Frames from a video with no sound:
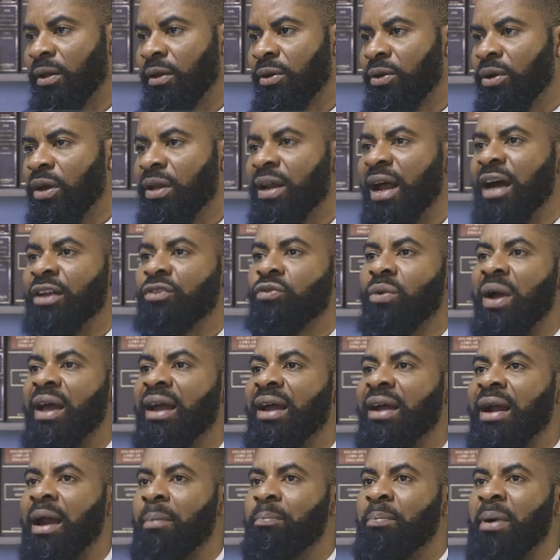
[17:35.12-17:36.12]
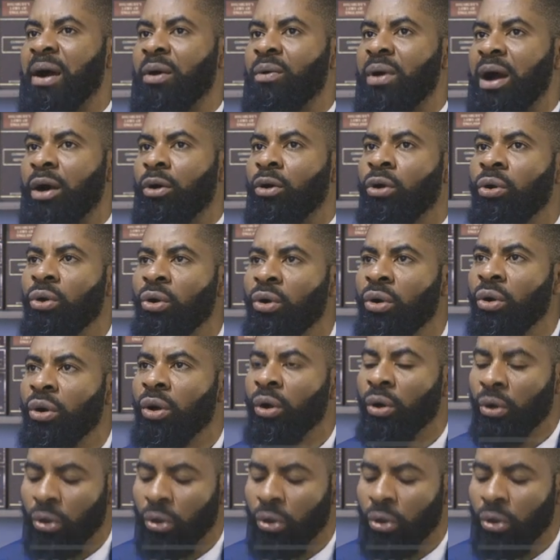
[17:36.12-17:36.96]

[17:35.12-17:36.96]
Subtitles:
Not how do I grab power. Oh,